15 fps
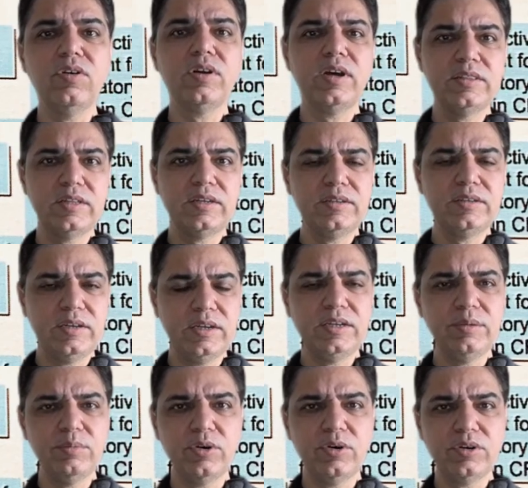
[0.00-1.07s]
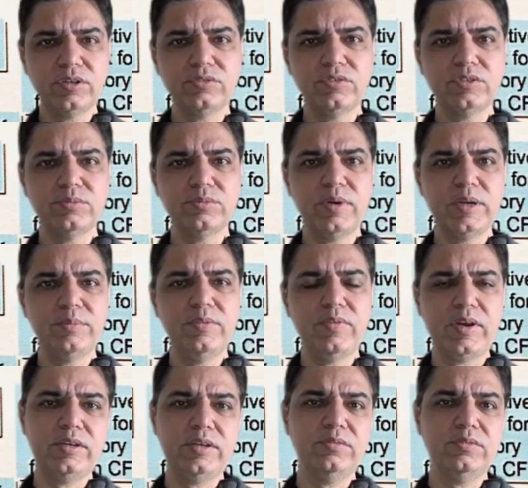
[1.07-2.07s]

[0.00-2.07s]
other antibiotics which might be effective.